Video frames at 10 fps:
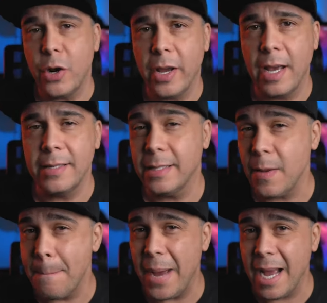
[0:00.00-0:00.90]
What's going on guys,
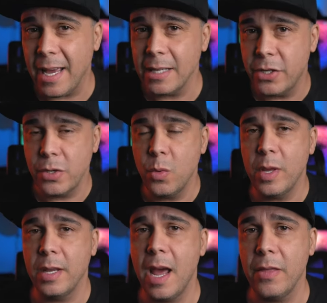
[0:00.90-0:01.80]
Gaston back at you
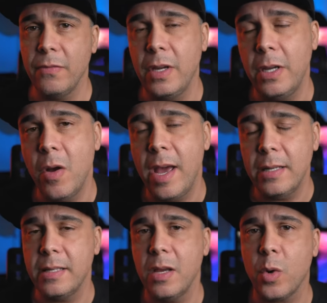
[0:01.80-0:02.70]
with another video
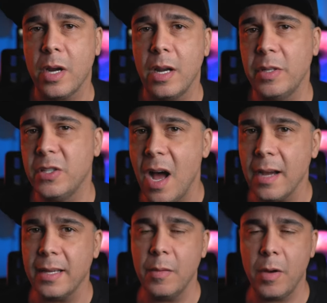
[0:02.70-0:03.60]
and today we're going to be
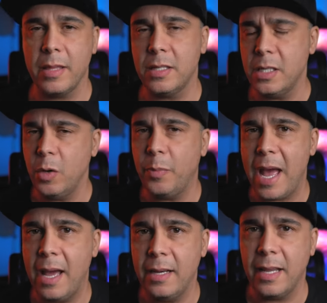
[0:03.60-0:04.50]
talking about this new
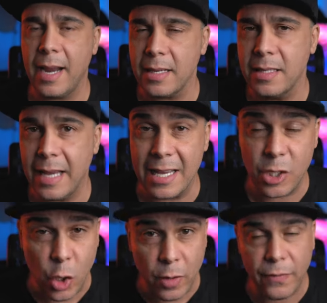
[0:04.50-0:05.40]
patent that actually has
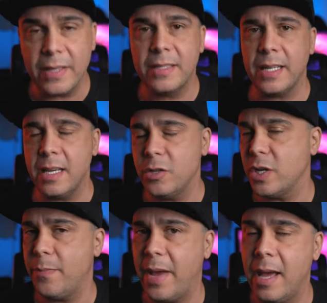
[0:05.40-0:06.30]
surfaced in
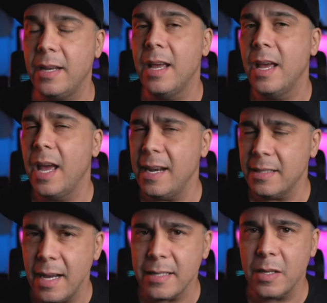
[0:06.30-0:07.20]
Japan and
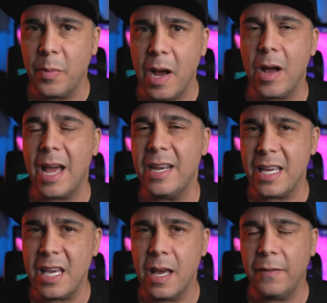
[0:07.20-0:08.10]
it talks about an
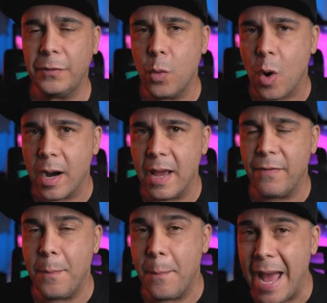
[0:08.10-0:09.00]
EF to
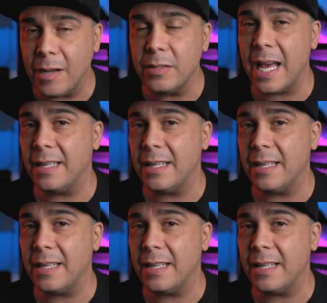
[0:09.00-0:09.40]
RF mount